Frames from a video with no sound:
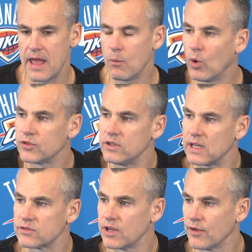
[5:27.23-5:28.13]
it wasn't
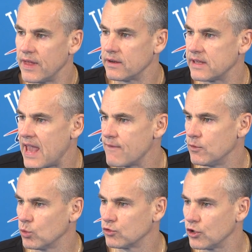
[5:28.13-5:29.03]
necessarily that
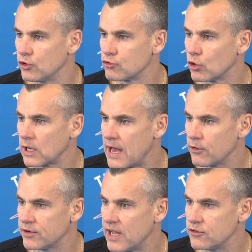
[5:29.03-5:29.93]
Kevin was going to draw
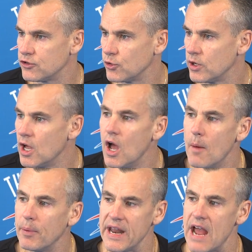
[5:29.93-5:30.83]
lighter attention to it,
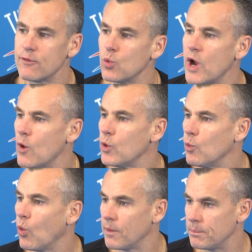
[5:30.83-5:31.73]
but everywhere we
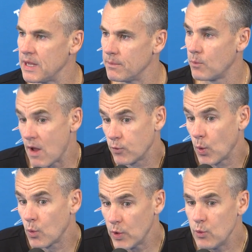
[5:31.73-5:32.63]
want, pe-
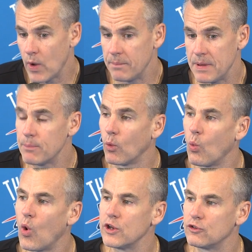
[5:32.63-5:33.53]
everywhere we went, people
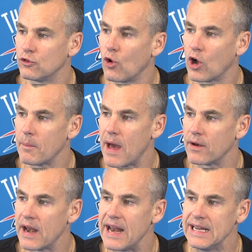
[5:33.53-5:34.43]
wanted to talk
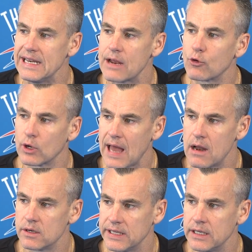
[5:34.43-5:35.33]
about it, and he never
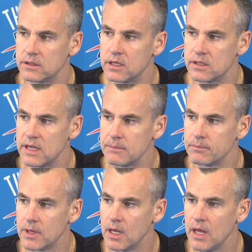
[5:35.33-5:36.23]
allowed it to get into the team.
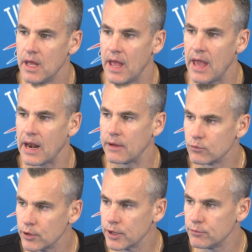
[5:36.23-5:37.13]
And I
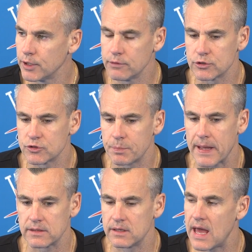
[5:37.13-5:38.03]
really, really
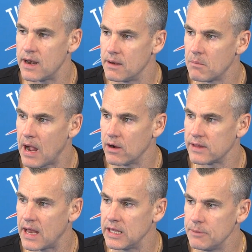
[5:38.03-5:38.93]
respected that and admired
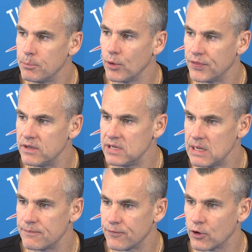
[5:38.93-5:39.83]
that. He put the
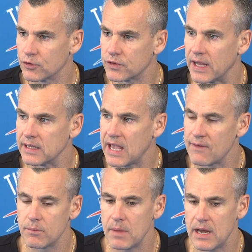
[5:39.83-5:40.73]
team first, and
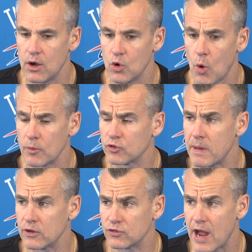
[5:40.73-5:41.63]
Kevin made an enormous
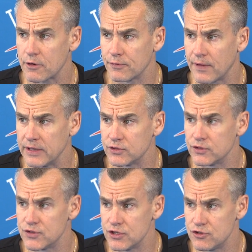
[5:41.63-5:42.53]
amount of
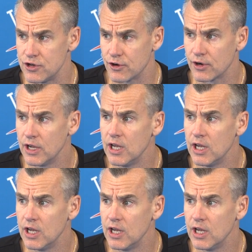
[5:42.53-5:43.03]
sacrifices this year